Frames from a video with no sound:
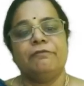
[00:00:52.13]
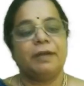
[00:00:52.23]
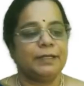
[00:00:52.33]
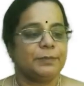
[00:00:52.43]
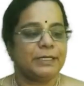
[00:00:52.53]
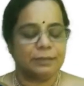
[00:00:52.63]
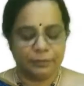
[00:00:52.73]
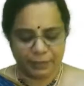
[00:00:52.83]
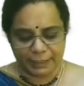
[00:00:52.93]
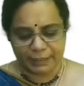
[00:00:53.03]
Fundamental
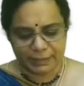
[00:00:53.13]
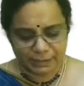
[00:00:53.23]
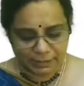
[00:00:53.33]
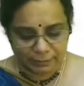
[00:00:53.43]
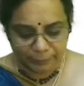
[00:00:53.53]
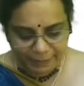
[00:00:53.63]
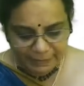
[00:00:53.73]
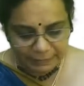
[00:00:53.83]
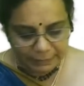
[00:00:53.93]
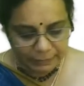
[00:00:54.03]
rights.
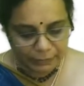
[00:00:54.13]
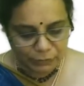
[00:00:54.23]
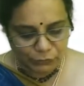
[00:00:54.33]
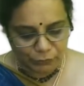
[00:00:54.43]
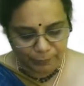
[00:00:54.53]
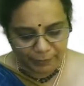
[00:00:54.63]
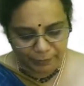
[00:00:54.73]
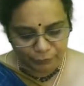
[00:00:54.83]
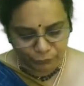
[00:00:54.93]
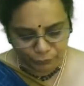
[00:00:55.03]
Basically, in this topic,
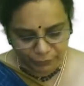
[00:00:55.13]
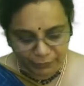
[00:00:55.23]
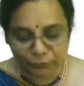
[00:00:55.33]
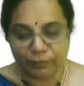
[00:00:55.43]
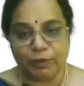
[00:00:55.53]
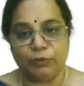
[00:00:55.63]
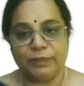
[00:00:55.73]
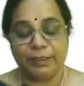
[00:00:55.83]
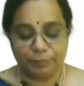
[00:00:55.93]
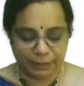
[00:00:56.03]
I'm going to tell you about
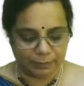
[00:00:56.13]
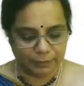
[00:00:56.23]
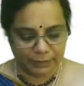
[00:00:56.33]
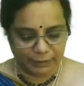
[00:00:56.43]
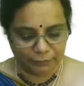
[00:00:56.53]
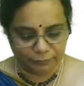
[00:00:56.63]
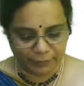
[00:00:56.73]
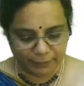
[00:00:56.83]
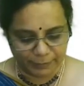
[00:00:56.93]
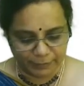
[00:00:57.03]
the applicability of
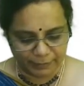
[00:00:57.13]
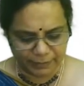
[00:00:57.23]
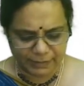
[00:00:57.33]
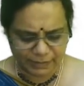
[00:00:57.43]
fundamental rights.